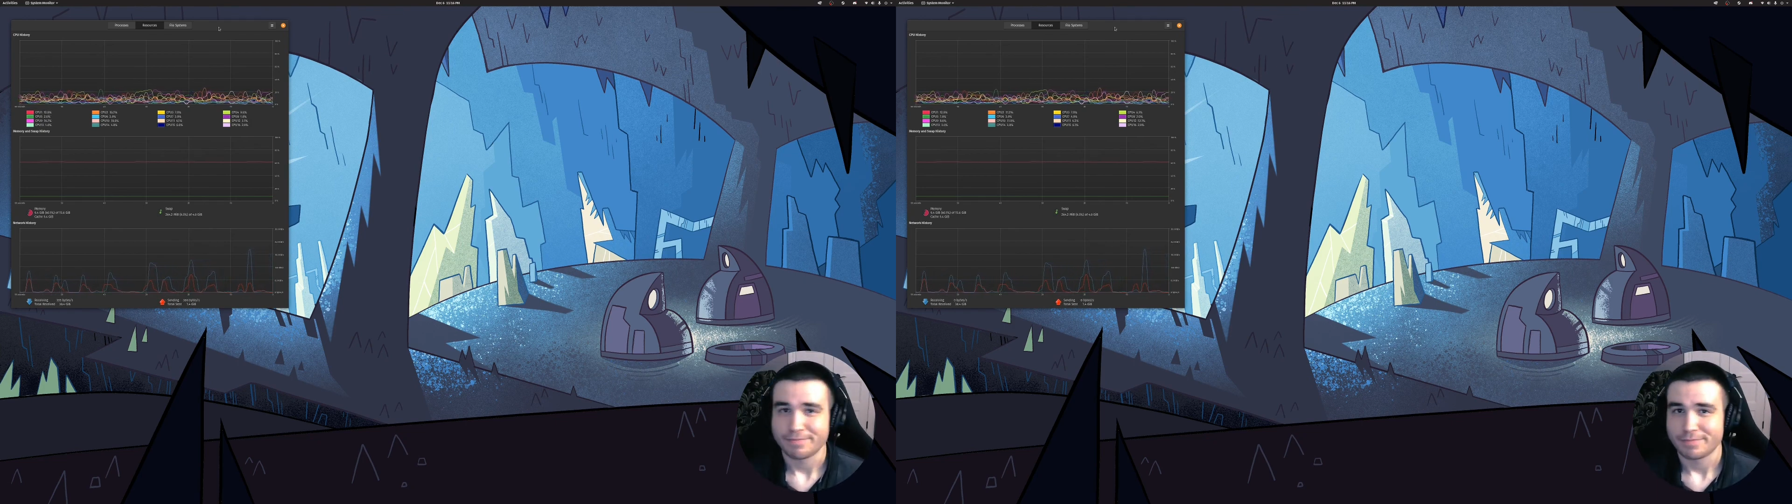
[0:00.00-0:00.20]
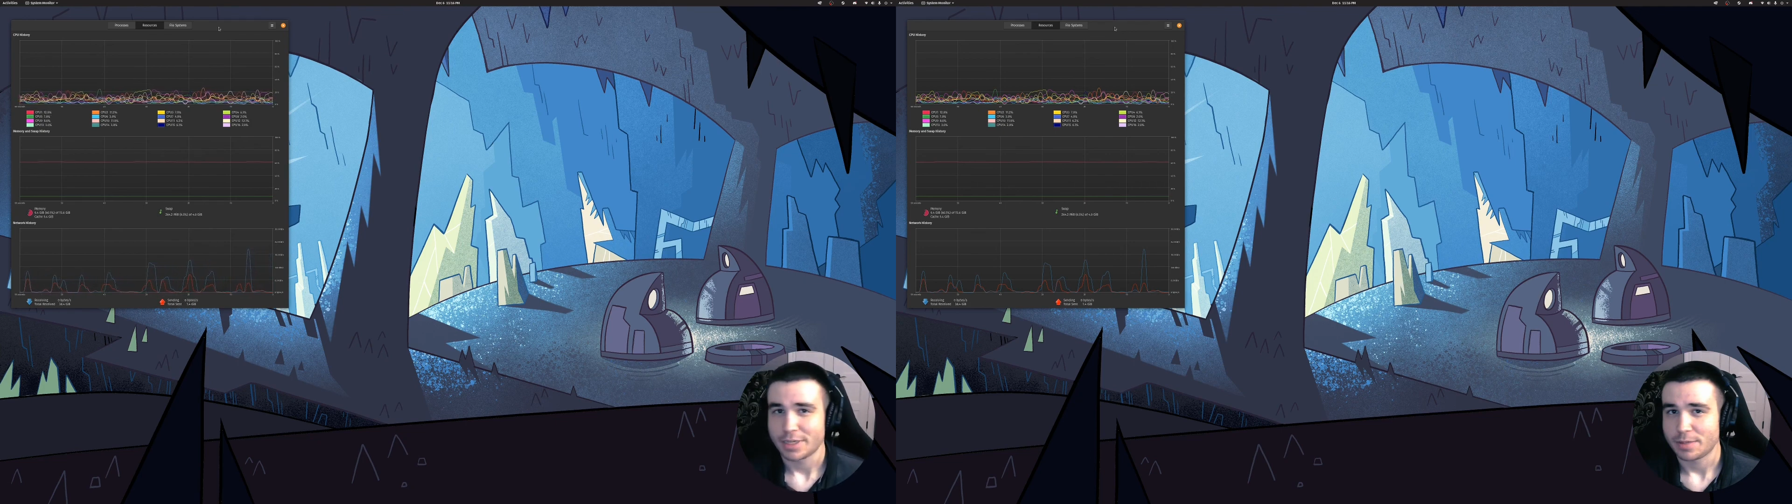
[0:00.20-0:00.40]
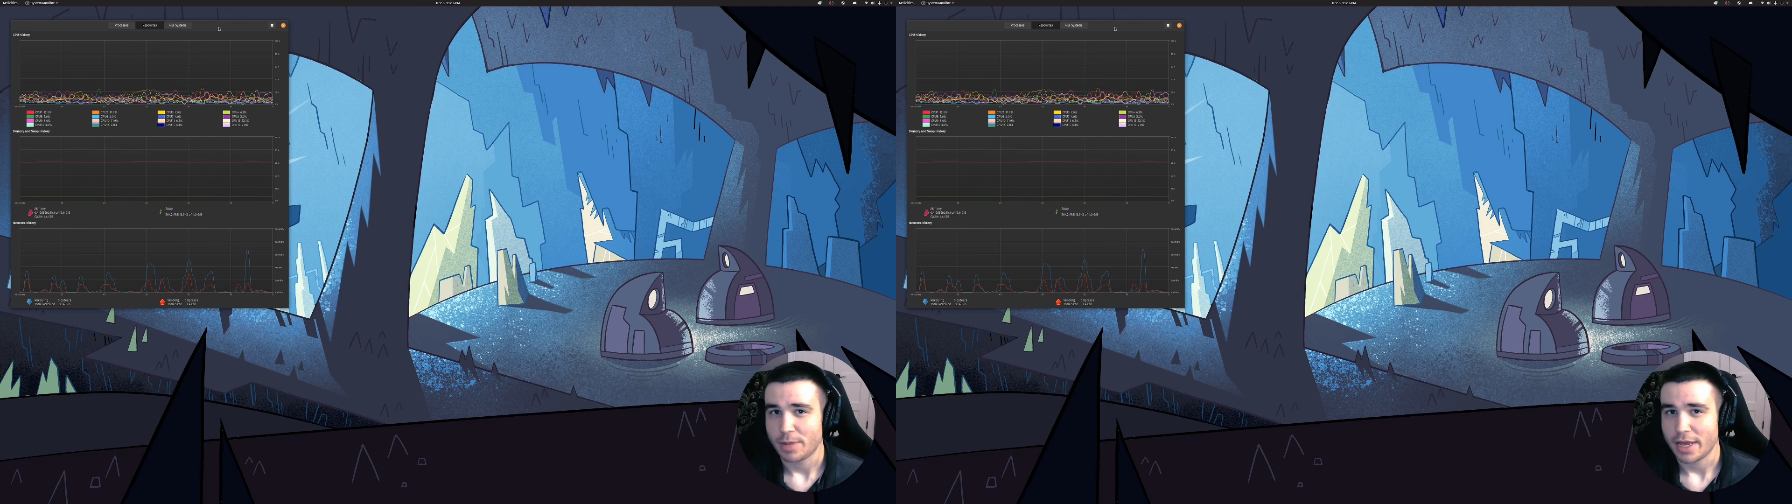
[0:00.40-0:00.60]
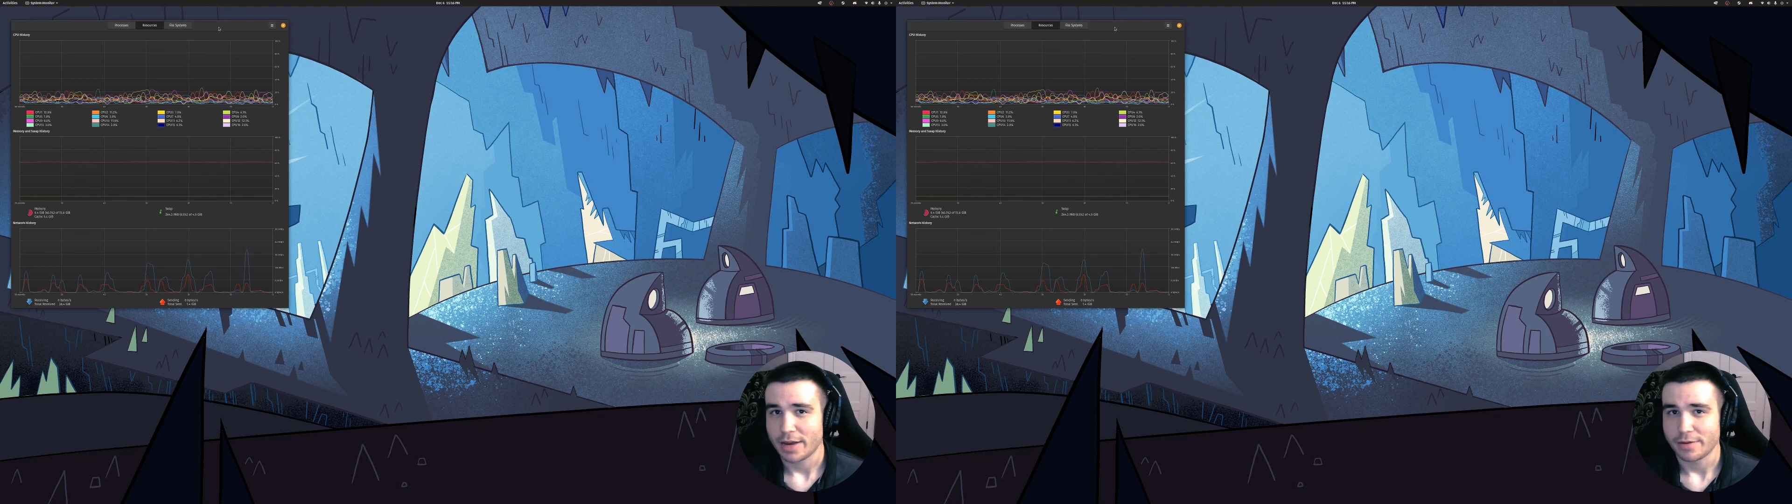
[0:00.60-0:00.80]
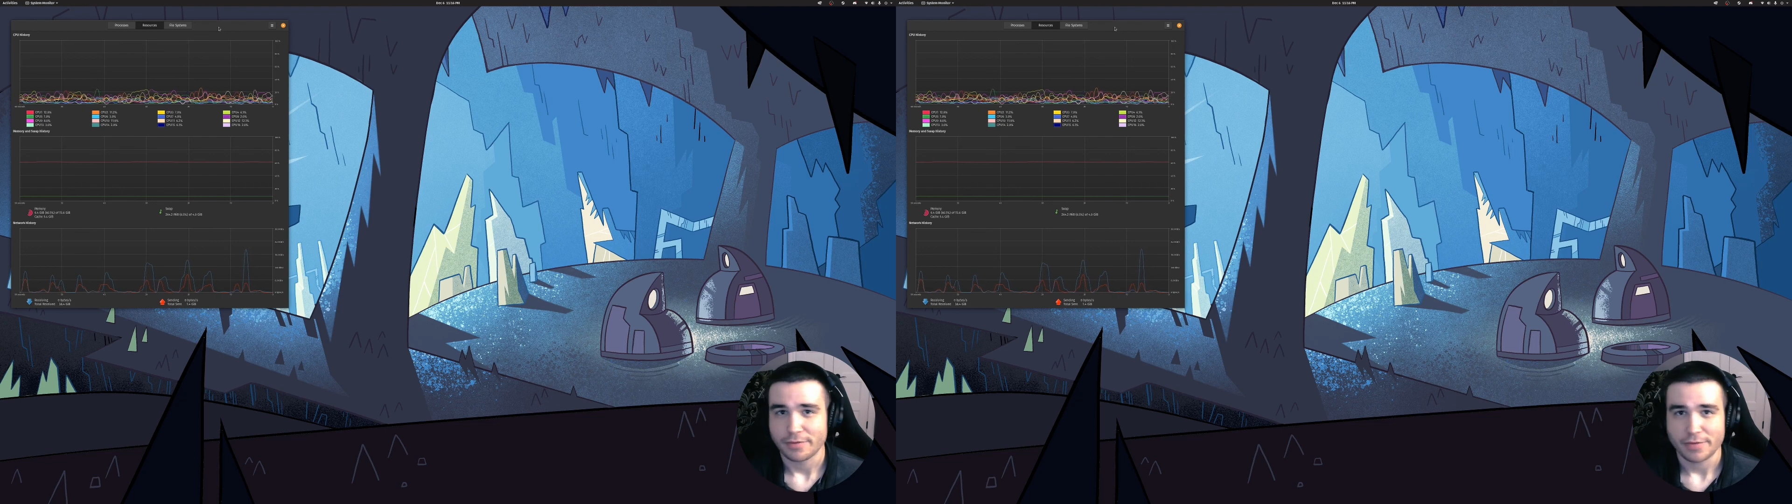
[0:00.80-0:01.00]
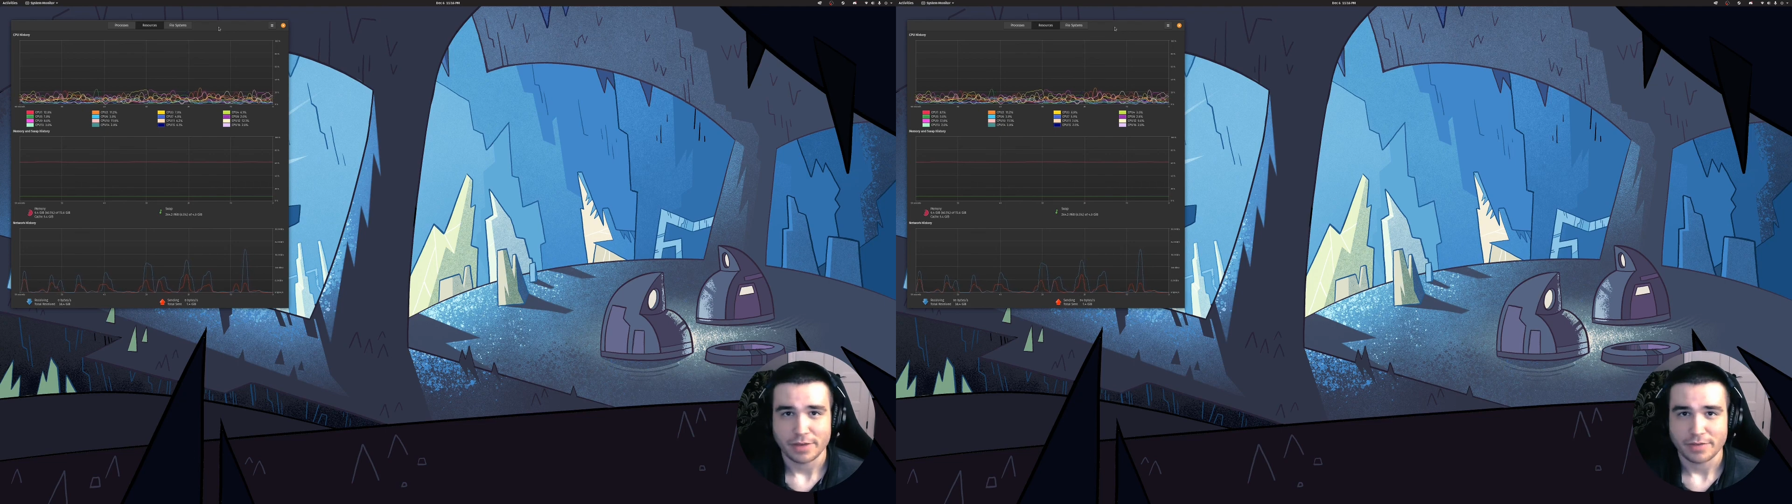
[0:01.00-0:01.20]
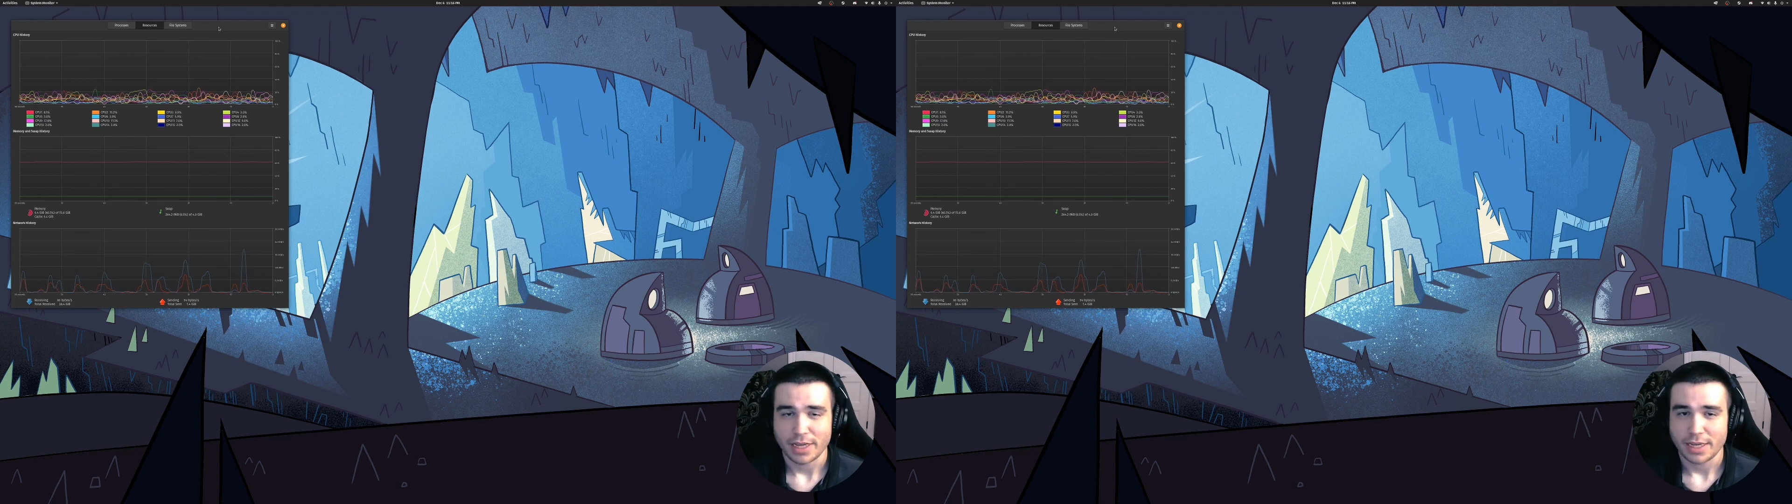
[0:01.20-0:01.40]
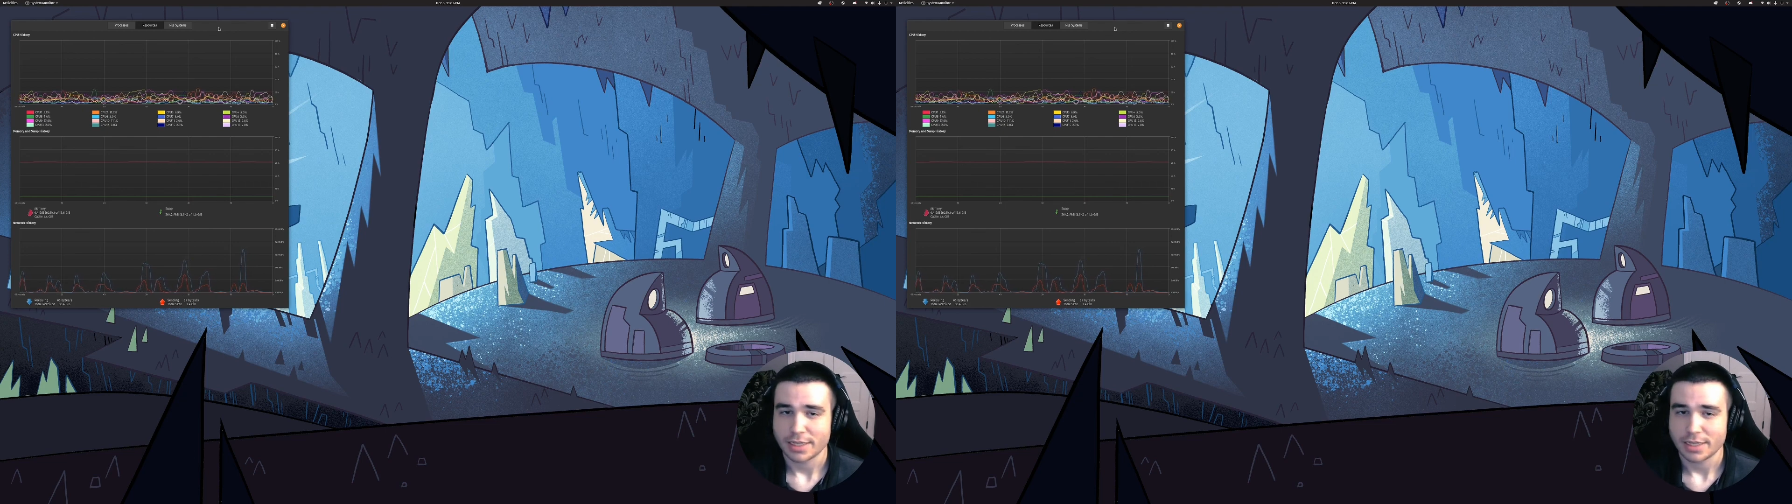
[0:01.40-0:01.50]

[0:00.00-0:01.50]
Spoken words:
spend 50,